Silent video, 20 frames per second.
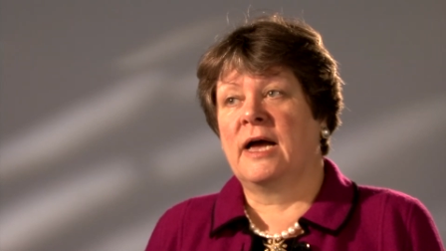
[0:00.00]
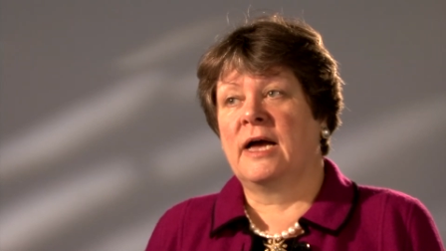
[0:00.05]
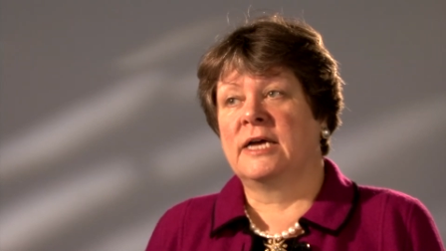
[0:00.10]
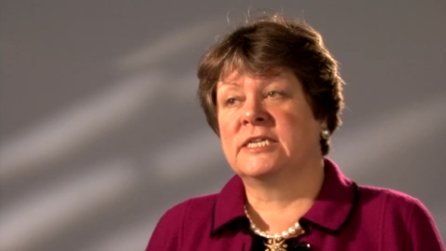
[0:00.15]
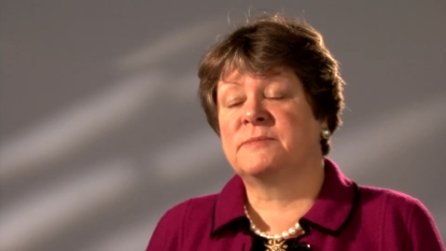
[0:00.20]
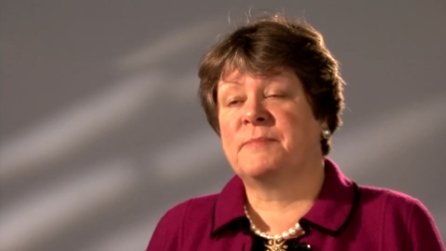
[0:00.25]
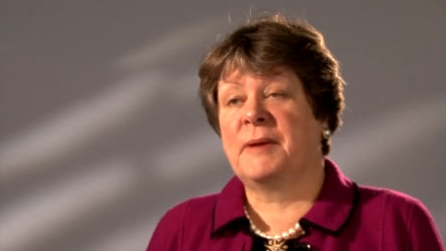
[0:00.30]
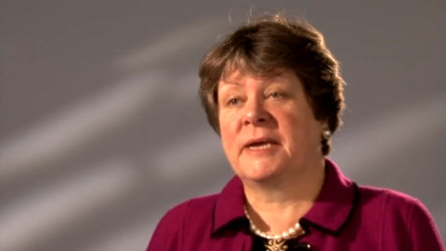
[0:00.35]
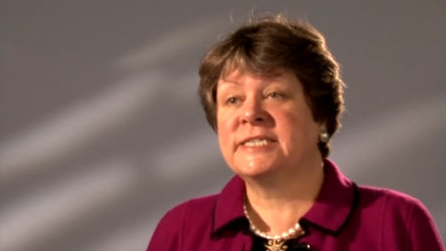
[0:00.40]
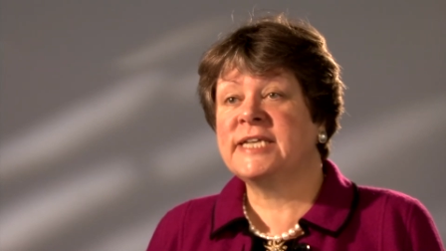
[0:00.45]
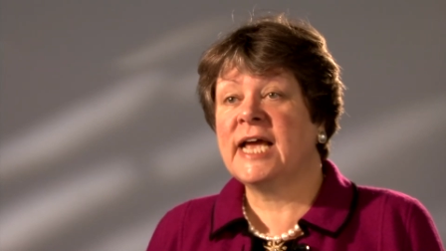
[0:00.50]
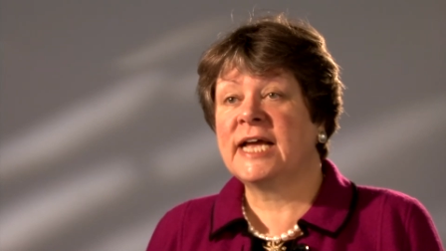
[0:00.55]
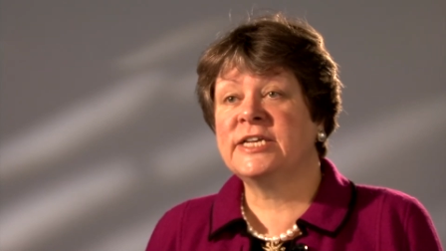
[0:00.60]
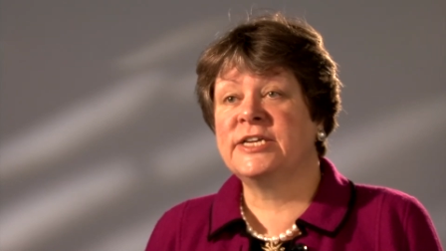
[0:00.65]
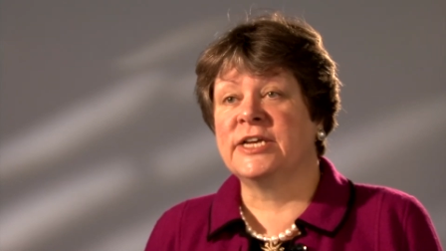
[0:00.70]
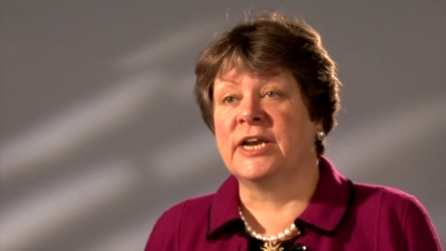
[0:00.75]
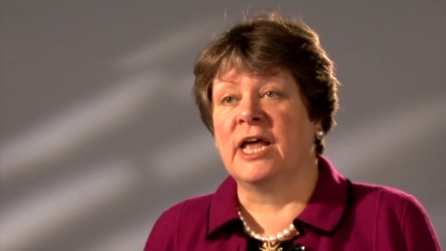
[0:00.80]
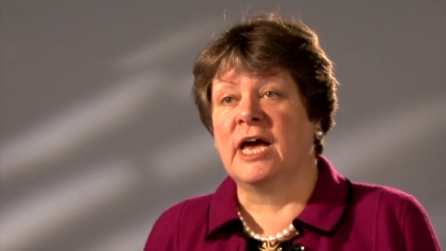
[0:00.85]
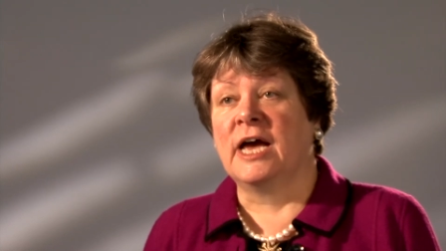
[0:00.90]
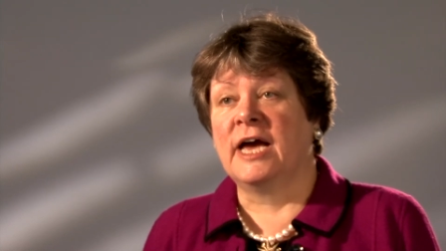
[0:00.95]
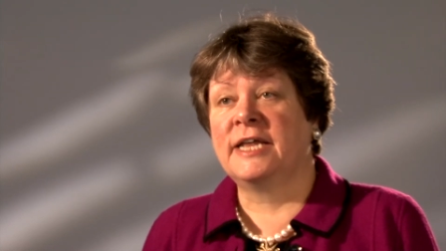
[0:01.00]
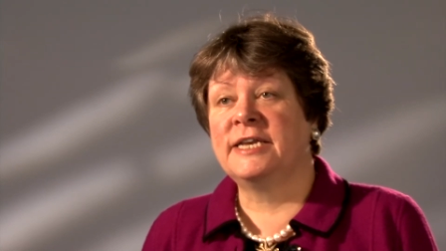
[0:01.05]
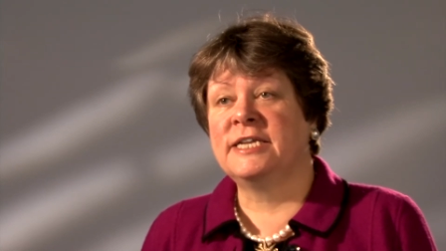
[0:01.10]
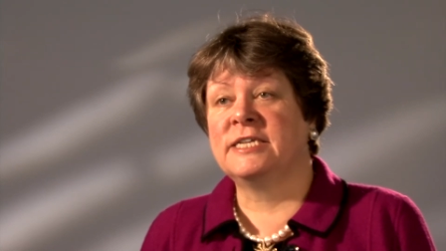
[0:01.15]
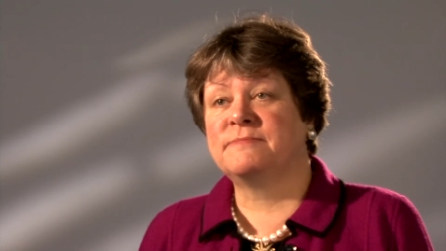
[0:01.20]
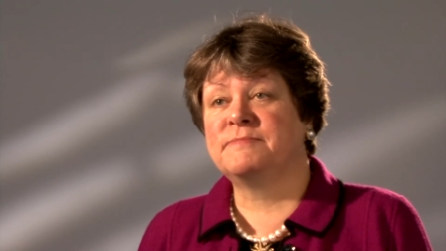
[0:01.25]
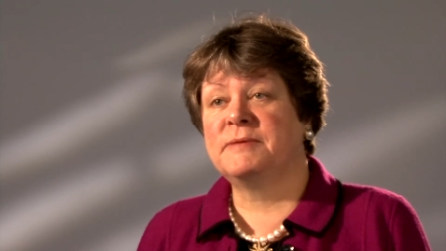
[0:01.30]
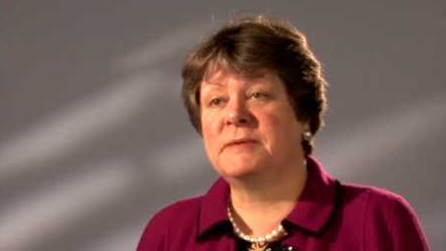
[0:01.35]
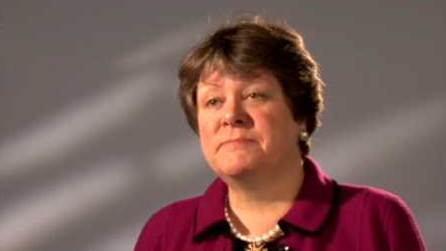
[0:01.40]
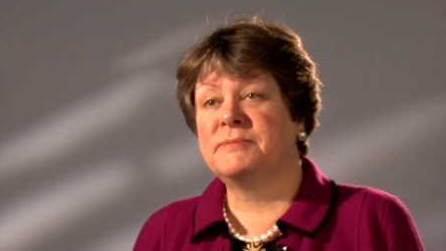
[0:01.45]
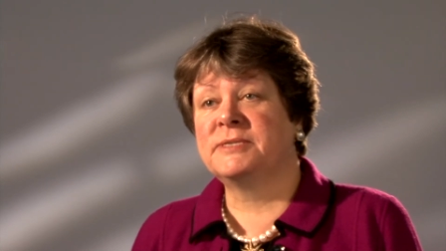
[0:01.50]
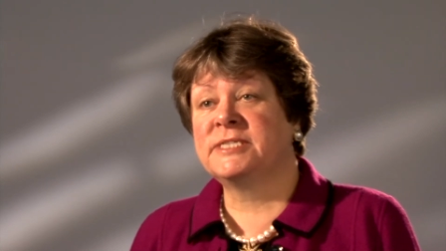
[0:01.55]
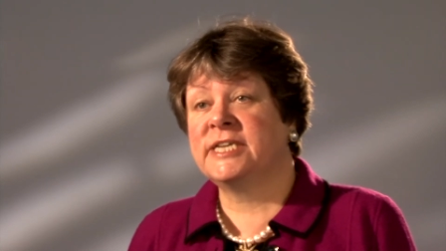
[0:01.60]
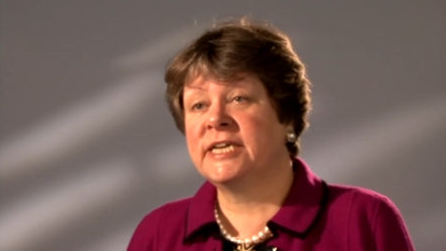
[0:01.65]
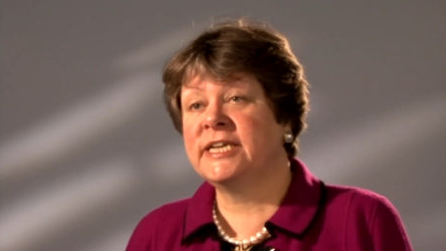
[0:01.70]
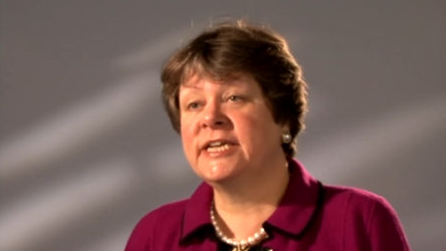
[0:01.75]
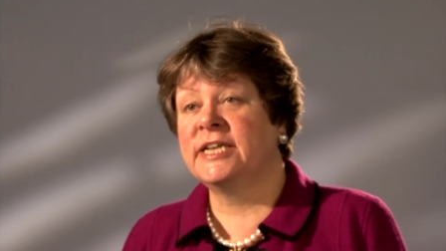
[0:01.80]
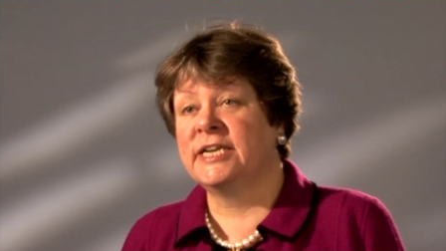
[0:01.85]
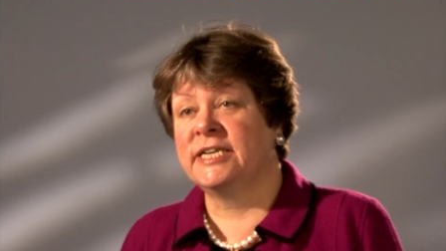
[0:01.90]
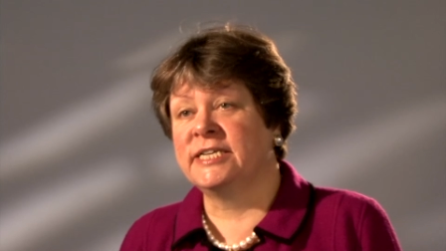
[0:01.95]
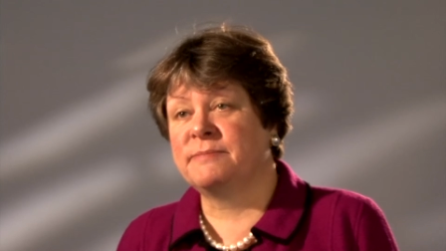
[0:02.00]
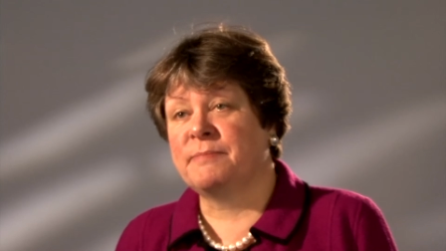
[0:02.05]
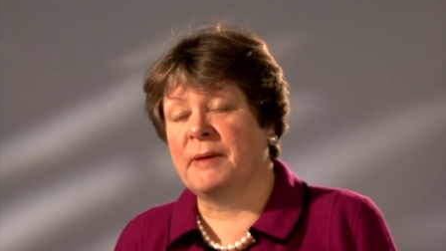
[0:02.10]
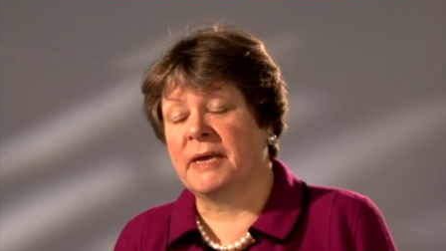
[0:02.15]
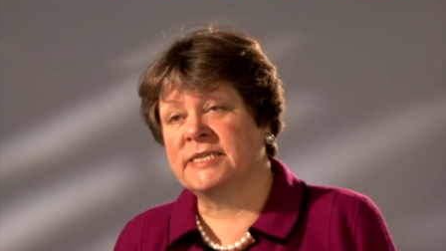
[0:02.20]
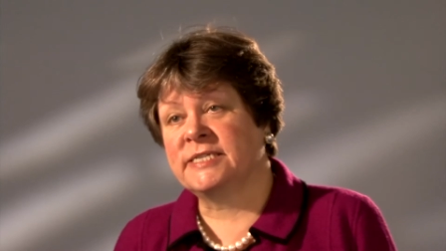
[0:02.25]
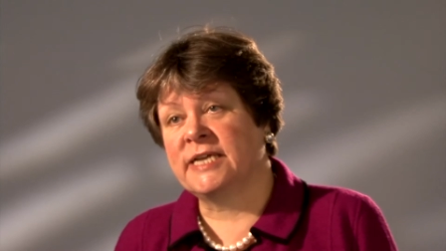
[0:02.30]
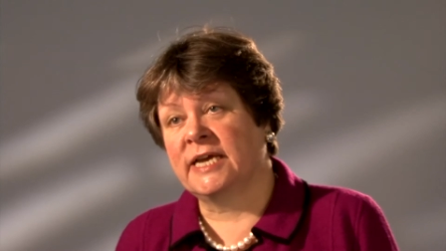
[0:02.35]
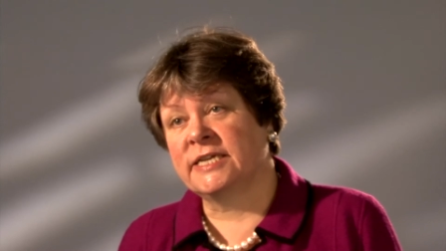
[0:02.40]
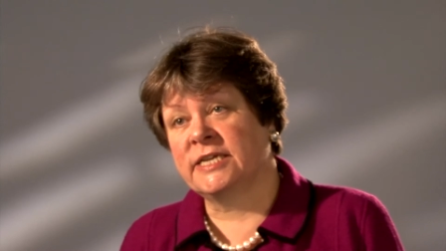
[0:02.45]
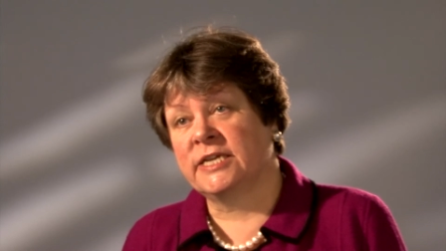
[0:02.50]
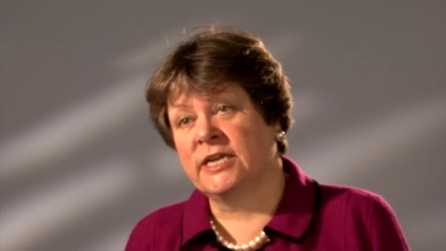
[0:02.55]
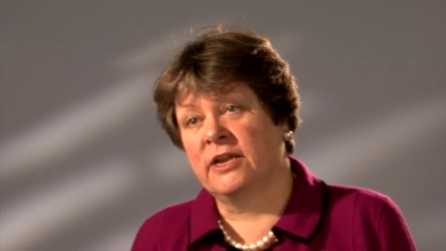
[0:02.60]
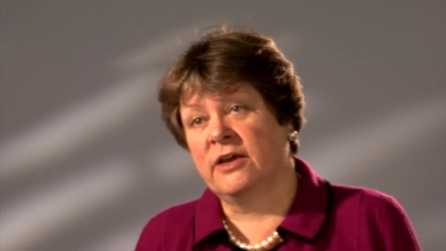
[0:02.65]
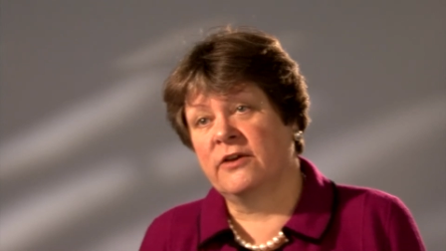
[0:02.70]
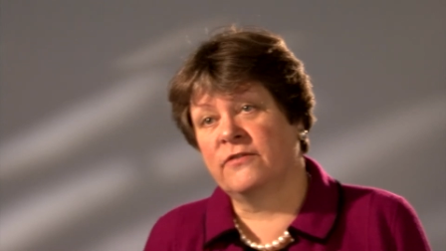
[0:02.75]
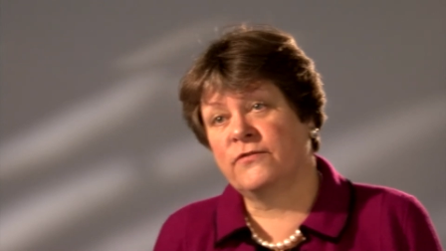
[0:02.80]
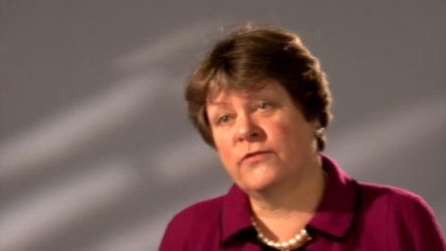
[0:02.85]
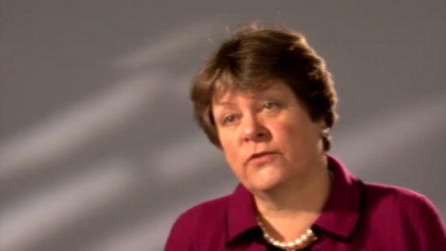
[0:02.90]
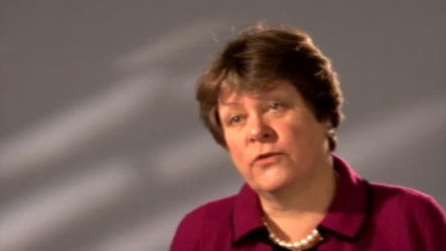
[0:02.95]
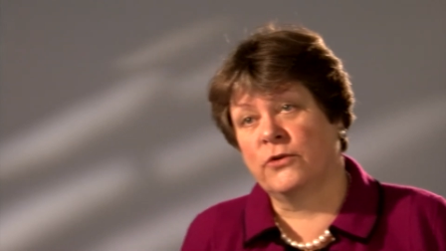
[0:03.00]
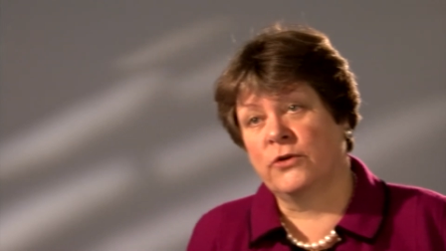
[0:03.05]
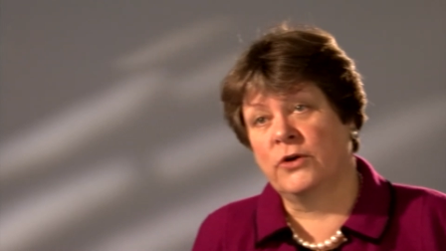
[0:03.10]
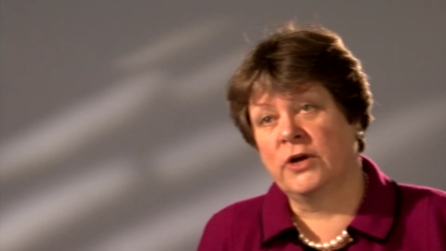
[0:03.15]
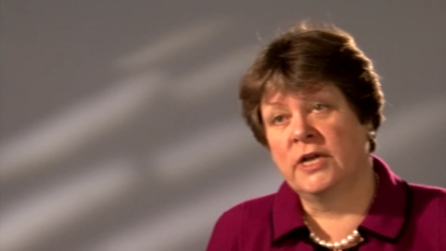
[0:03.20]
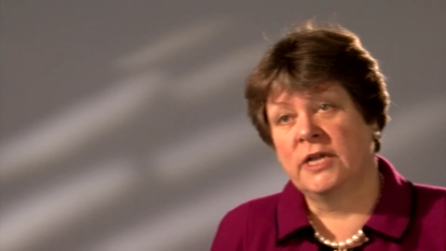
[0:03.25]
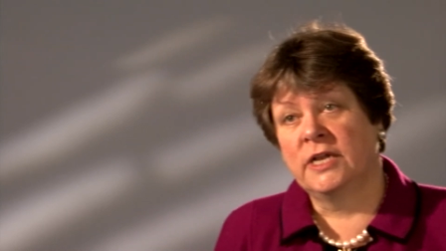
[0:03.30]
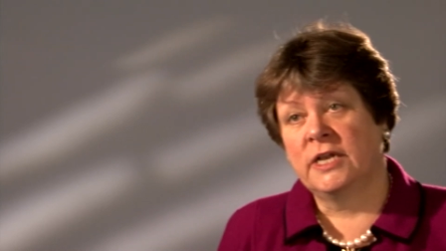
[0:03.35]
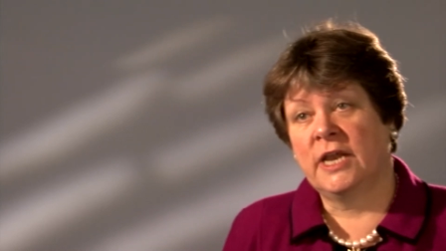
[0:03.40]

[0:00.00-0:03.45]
spectacular, and it's been particularly spectacular for